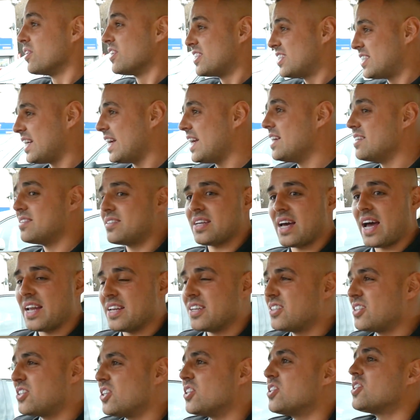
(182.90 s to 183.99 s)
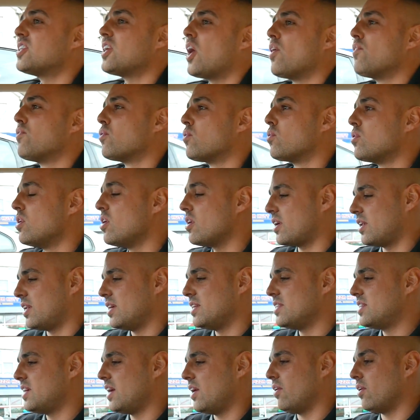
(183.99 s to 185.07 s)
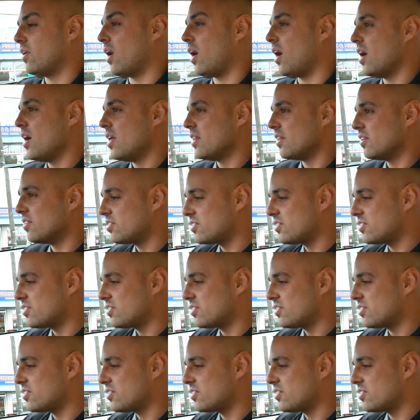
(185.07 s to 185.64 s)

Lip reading: the seats and just the overall look of the interior, the